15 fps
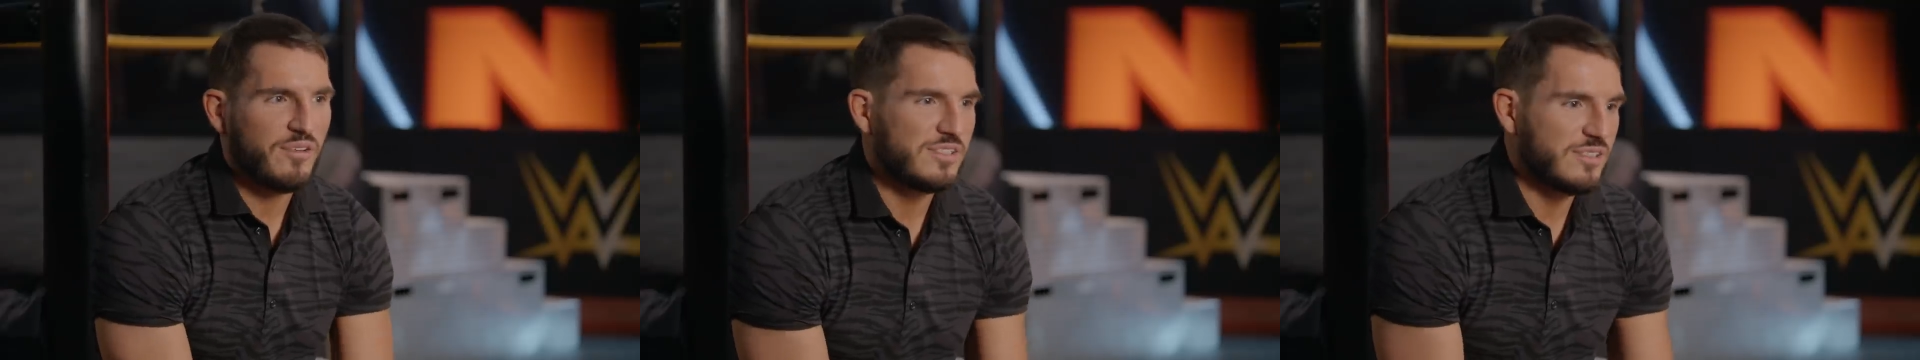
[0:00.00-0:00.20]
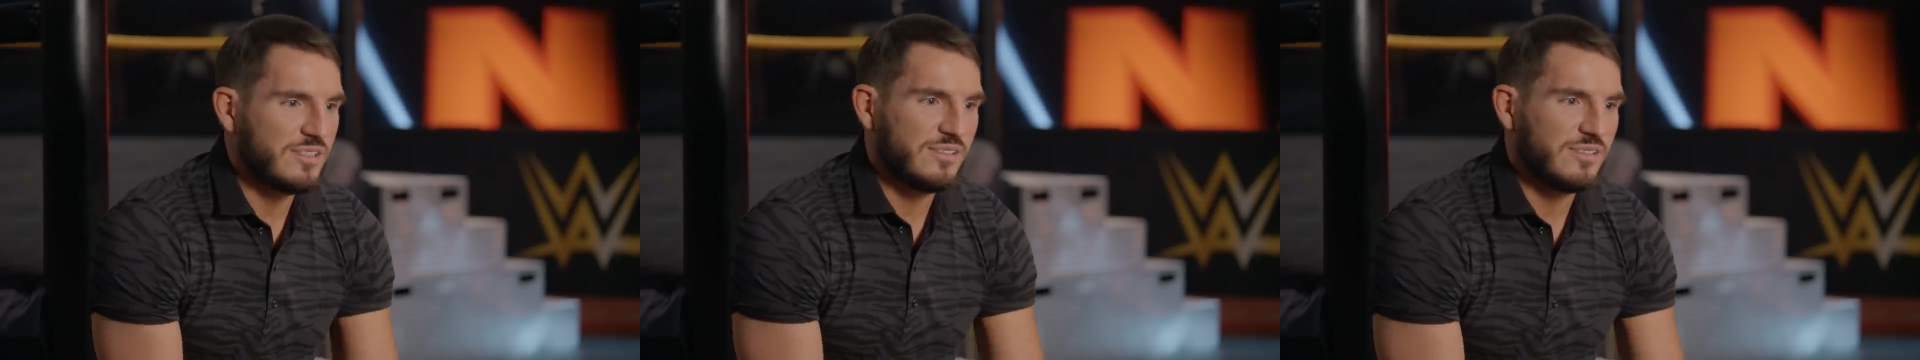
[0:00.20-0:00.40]

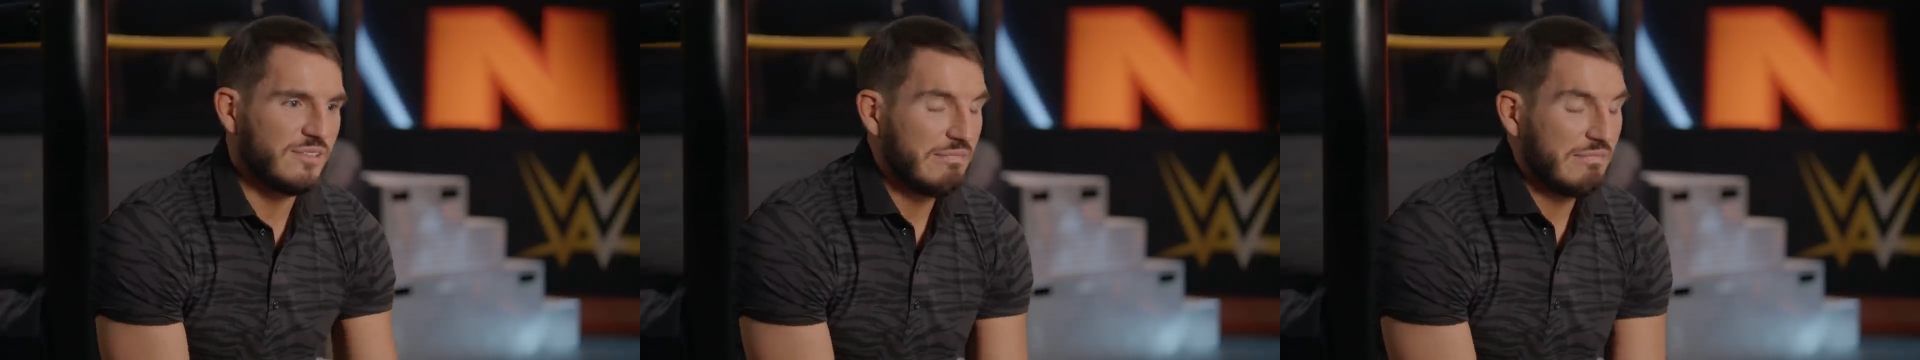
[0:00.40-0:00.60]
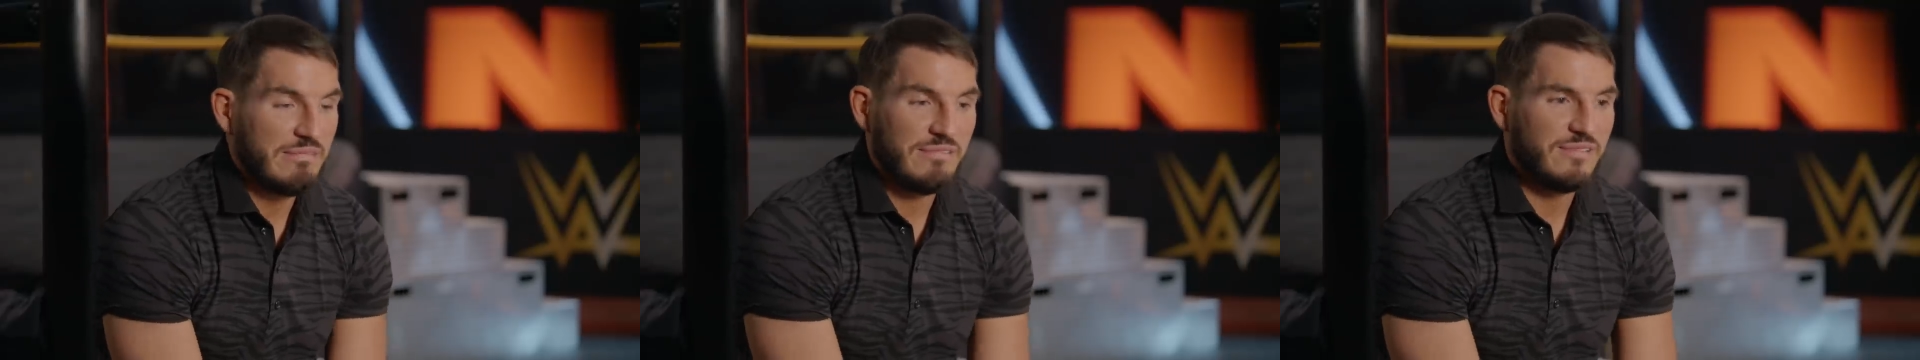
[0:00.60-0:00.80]
It's just,
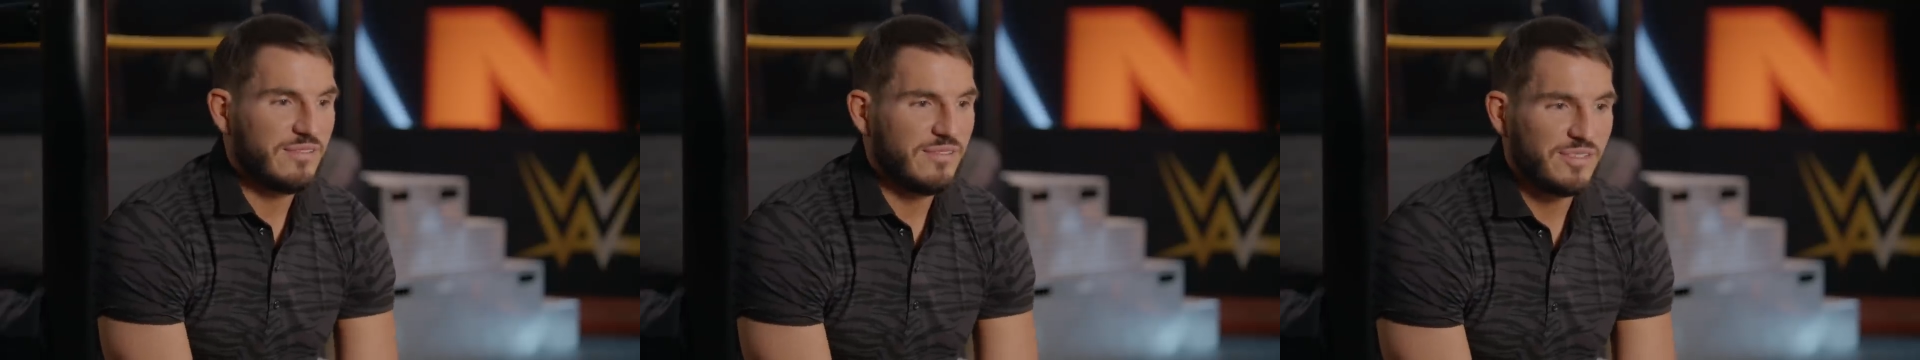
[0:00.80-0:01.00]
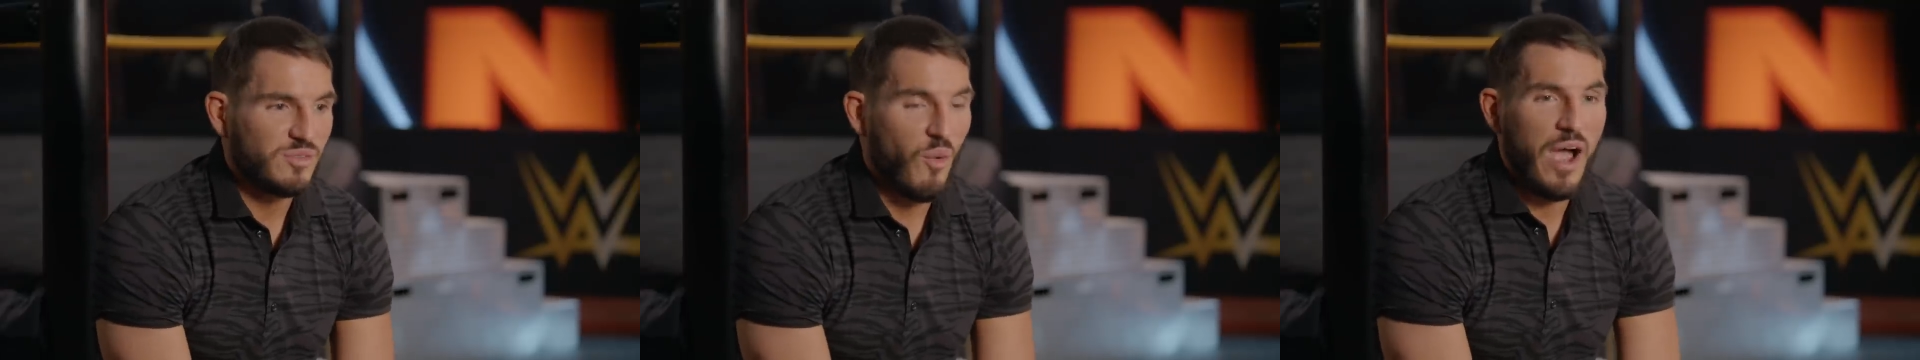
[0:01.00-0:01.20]

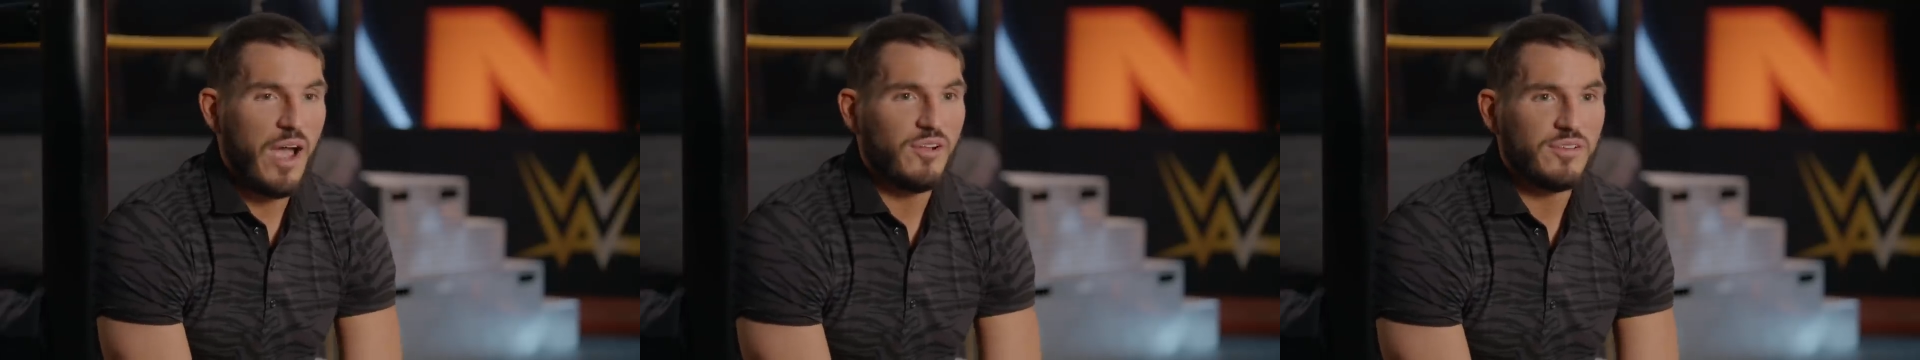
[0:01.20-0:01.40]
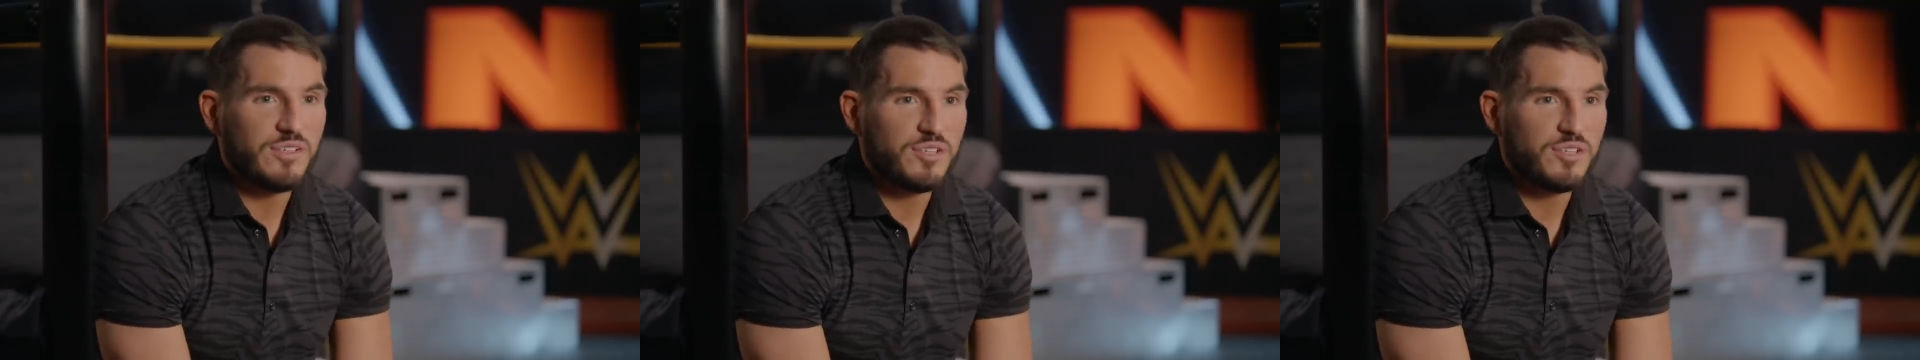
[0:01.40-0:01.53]
it's wild.